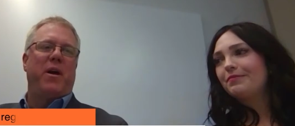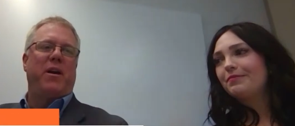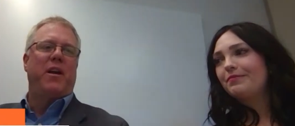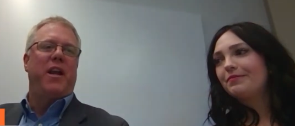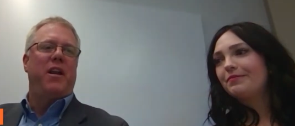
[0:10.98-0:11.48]
Speaker 1: at
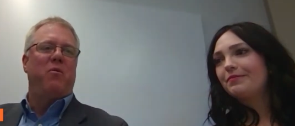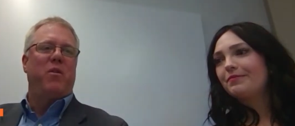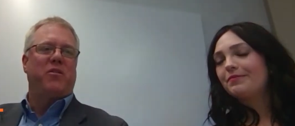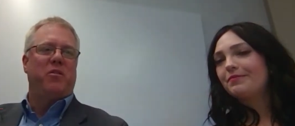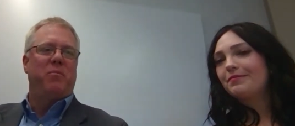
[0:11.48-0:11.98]
Canadian
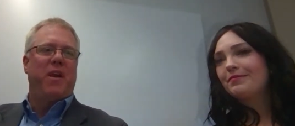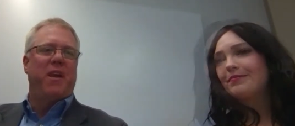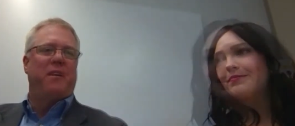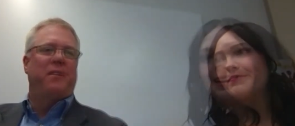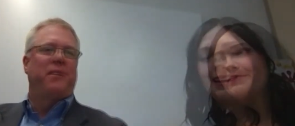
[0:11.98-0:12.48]
Western
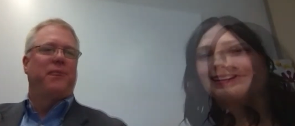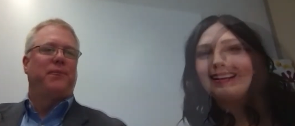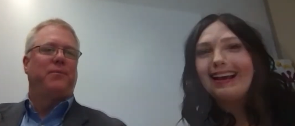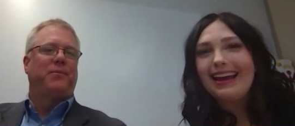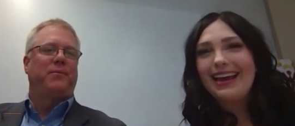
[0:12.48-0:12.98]
Bank.
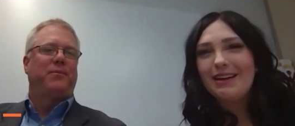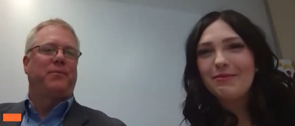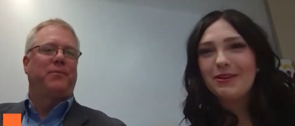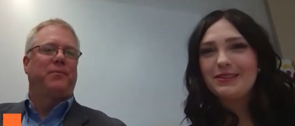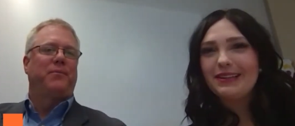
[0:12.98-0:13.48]
Speaker 2: Hi, I'm
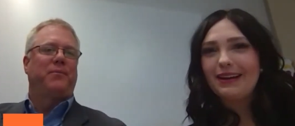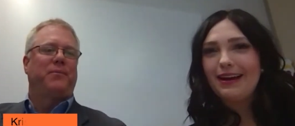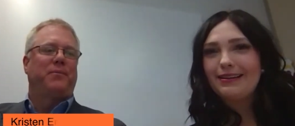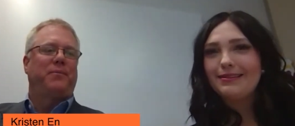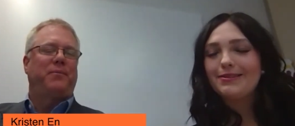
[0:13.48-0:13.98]
Kristen
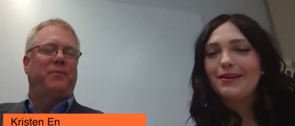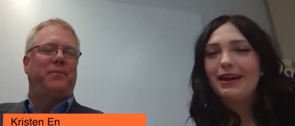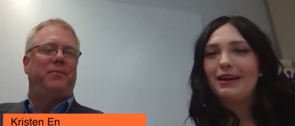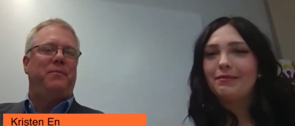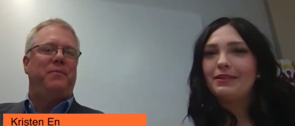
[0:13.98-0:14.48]
Enns. I
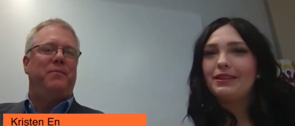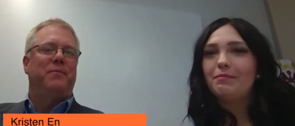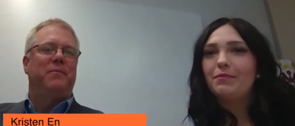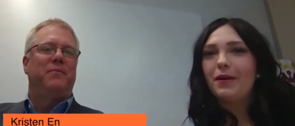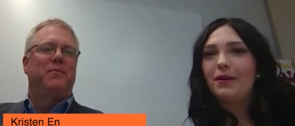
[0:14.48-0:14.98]
am the
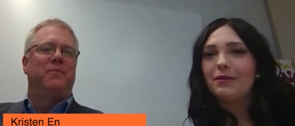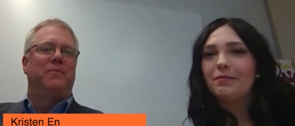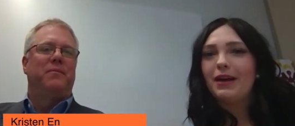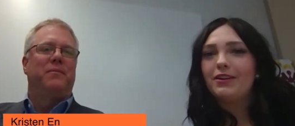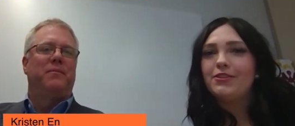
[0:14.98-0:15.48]
Product
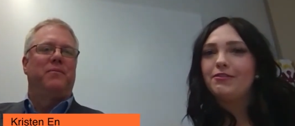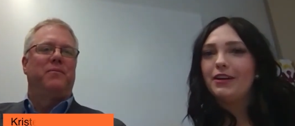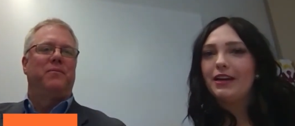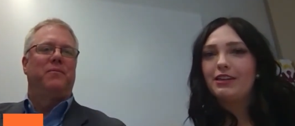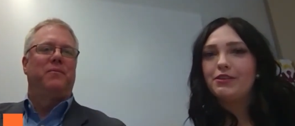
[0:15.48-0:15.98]
Manager for
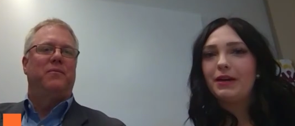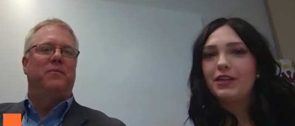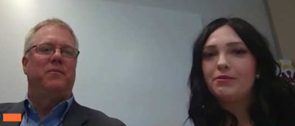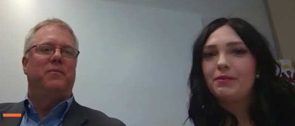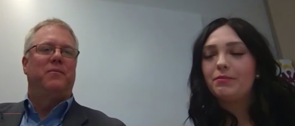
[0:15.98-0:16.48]
Cash
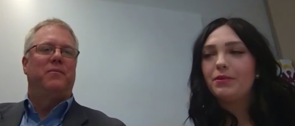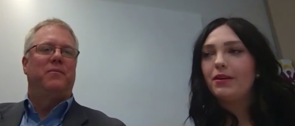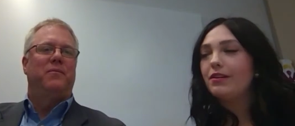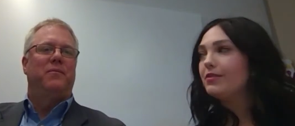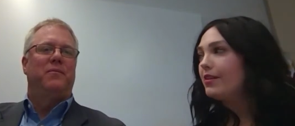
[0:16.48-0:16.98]
Management
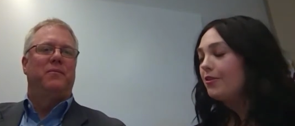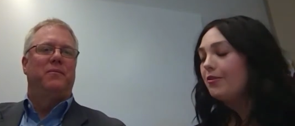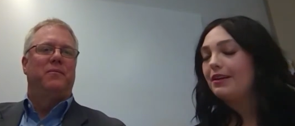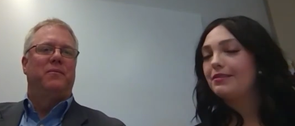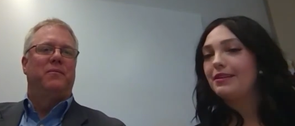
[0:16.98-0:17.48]
Products on
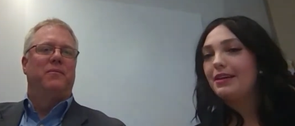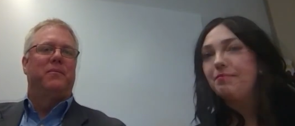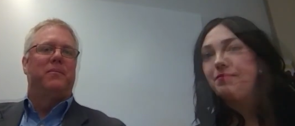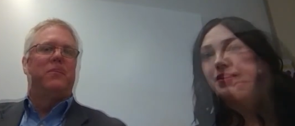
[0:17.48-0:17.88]
Greg's team.